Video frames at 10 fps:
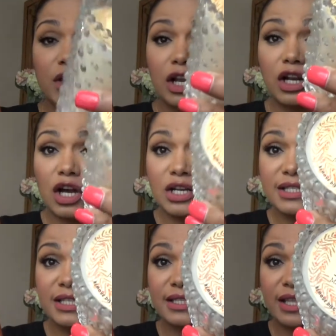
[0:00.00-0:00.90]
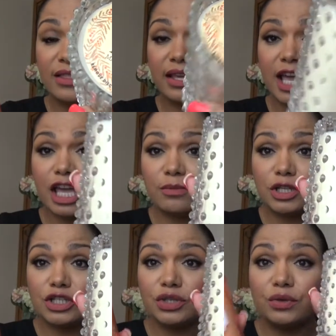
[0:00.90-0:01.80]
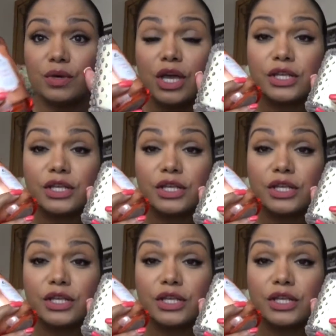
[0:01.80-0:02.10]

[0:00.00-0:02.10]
glasses that they came in too.